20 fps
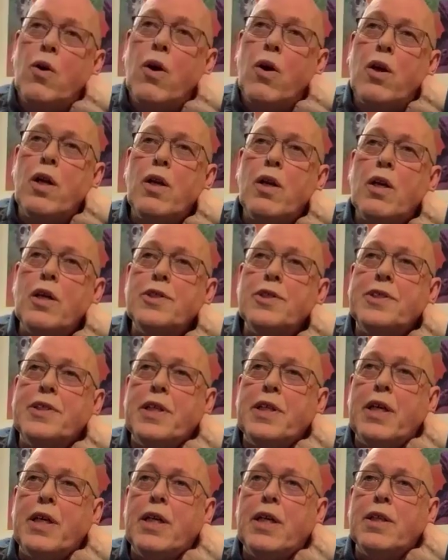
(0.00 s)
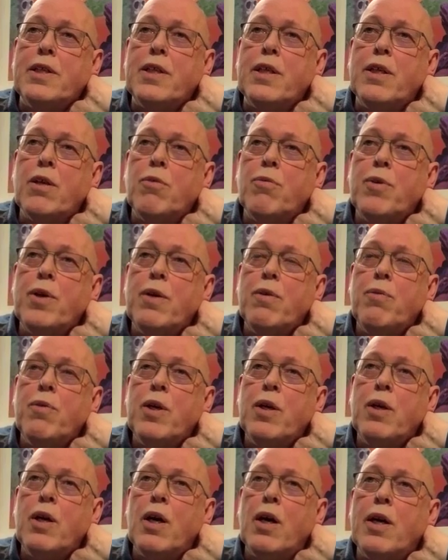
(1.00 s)
Early last year, I think we,
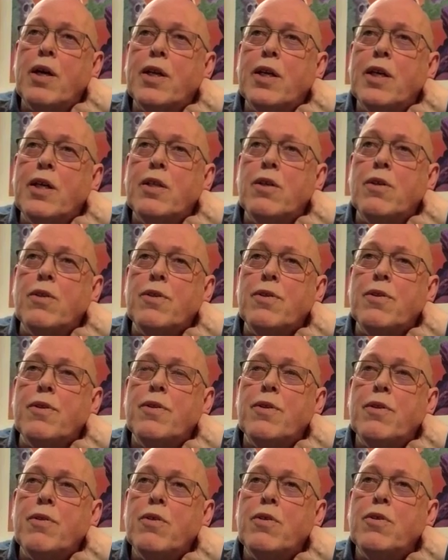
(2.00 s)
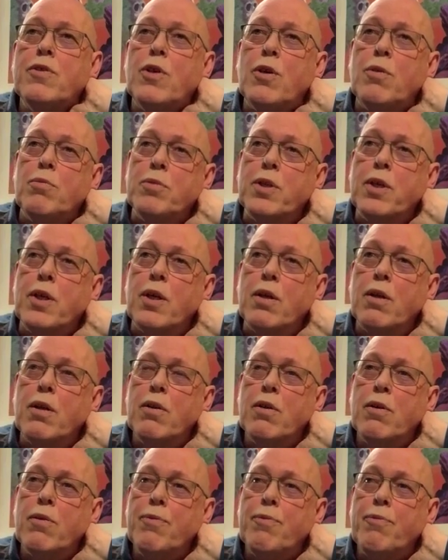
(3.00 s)
we agreed on something,
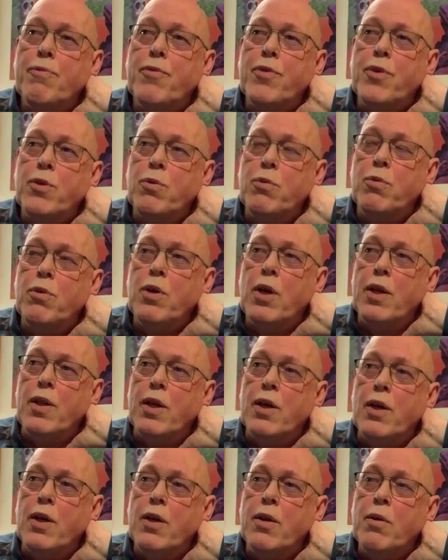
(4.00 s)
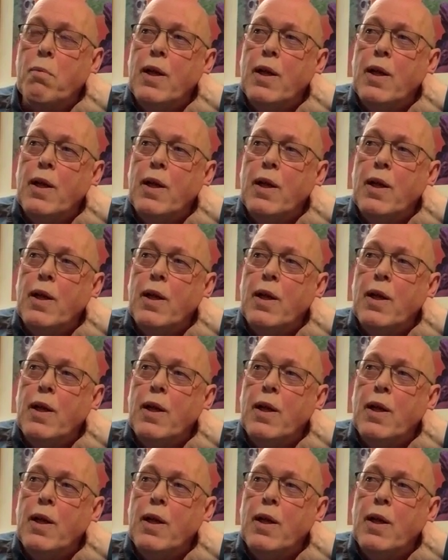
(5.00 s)
Frew and I.